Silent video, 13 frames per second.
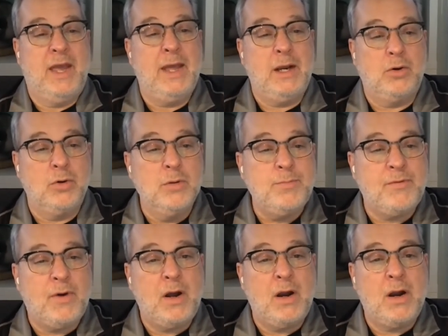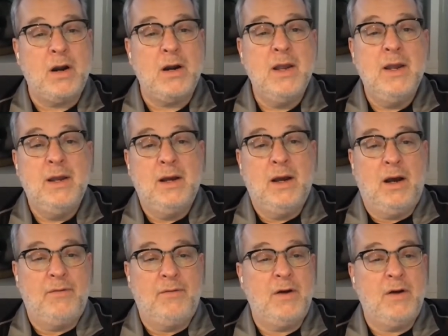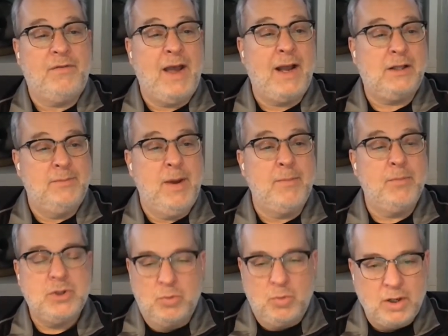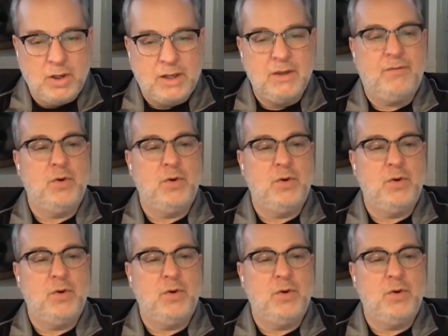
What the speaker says: And a group of our faculty members who work in the